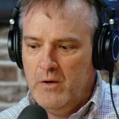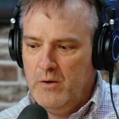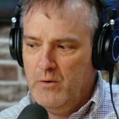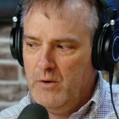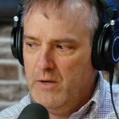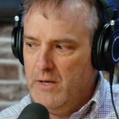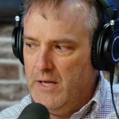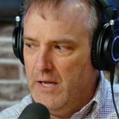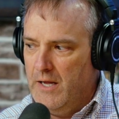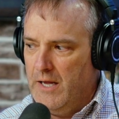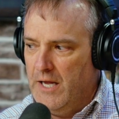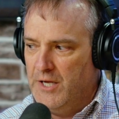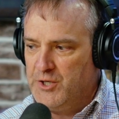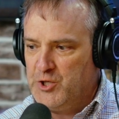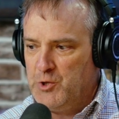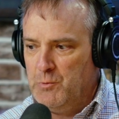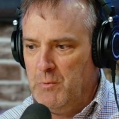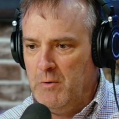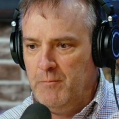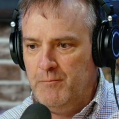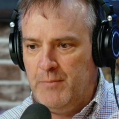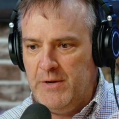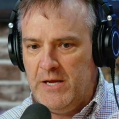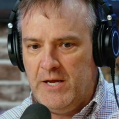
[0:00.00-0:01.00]
as
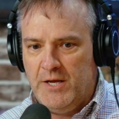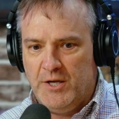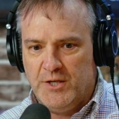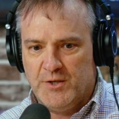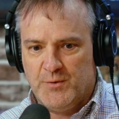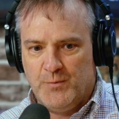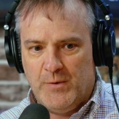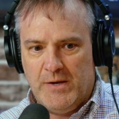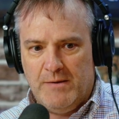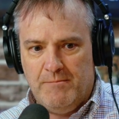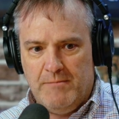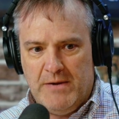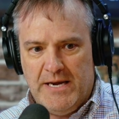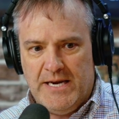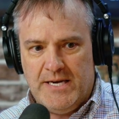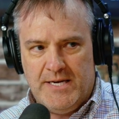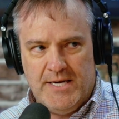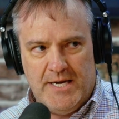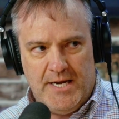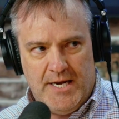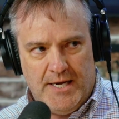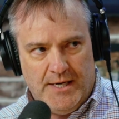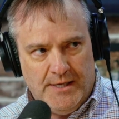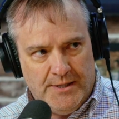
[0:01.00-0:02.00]
human beings, we meet
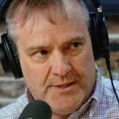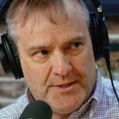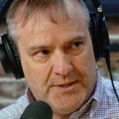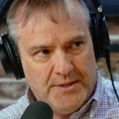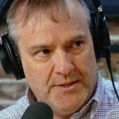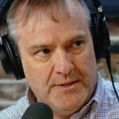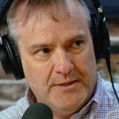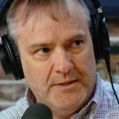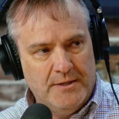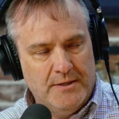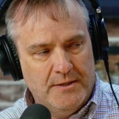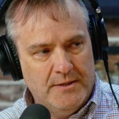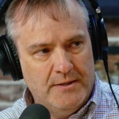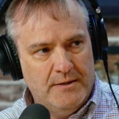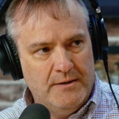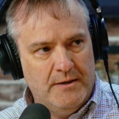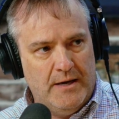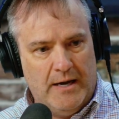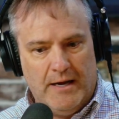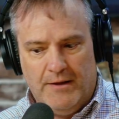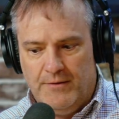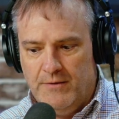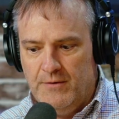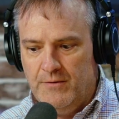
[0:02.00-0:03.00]
needs,
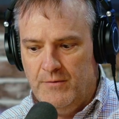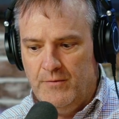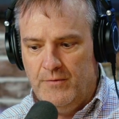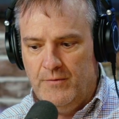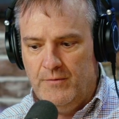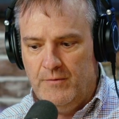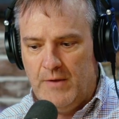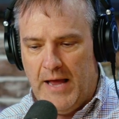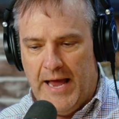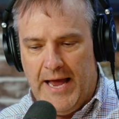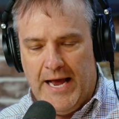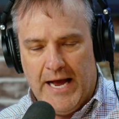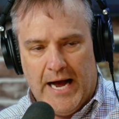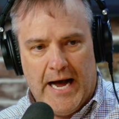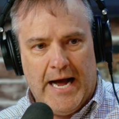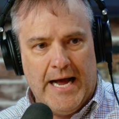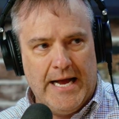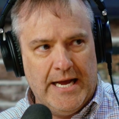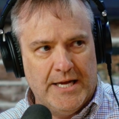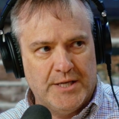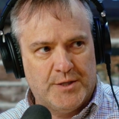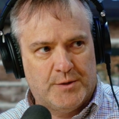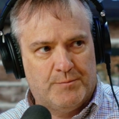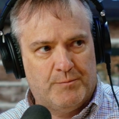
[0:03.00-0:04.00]
and AI
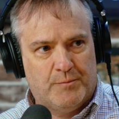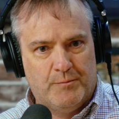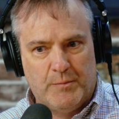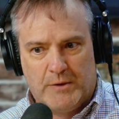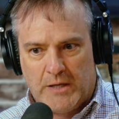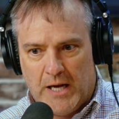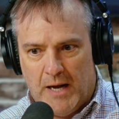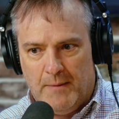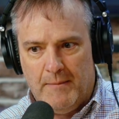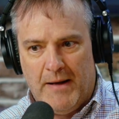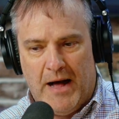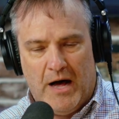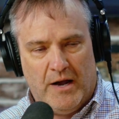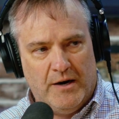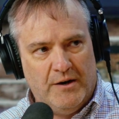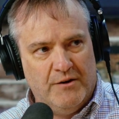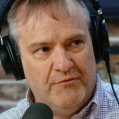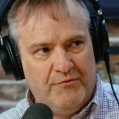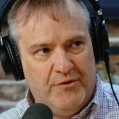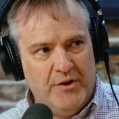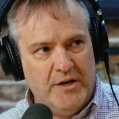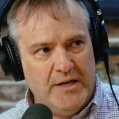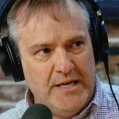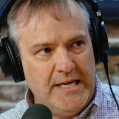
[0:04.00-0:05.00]
has come out of
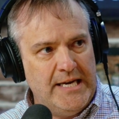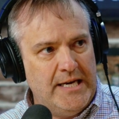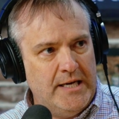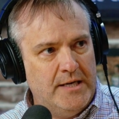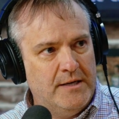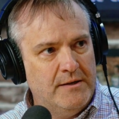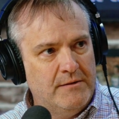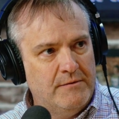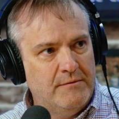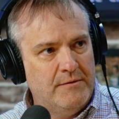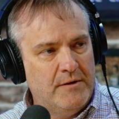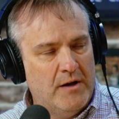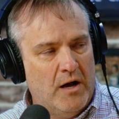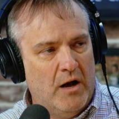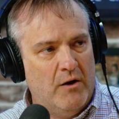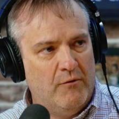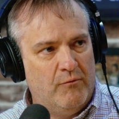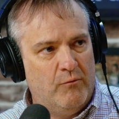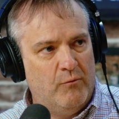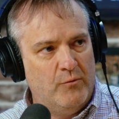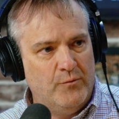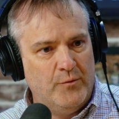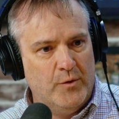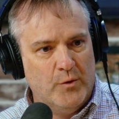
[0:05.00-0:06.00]
the need
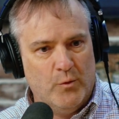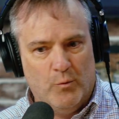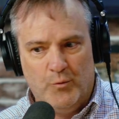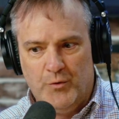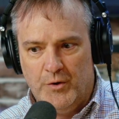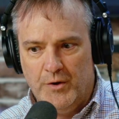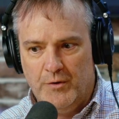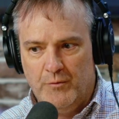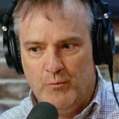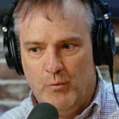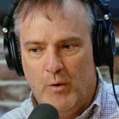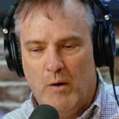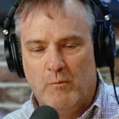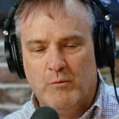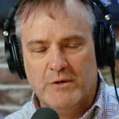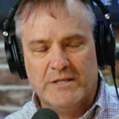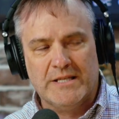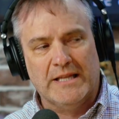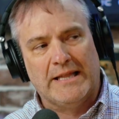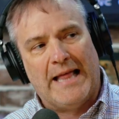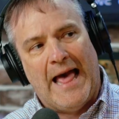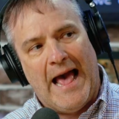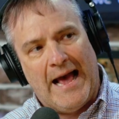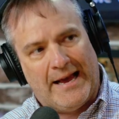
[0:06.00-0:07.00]
of, what was
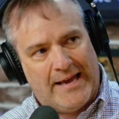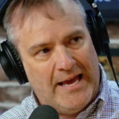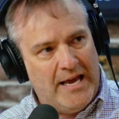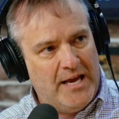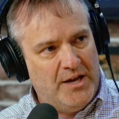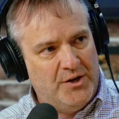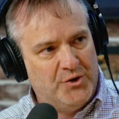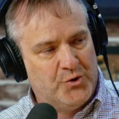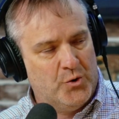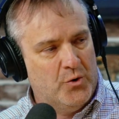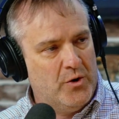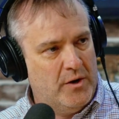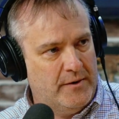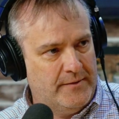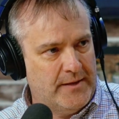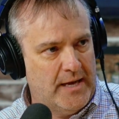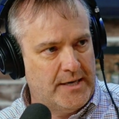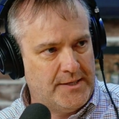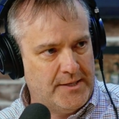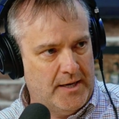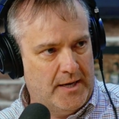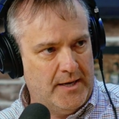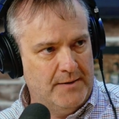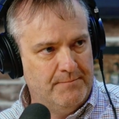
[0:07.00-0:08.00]
lacking during that
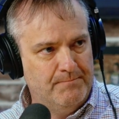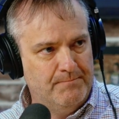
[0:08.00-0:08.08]
time.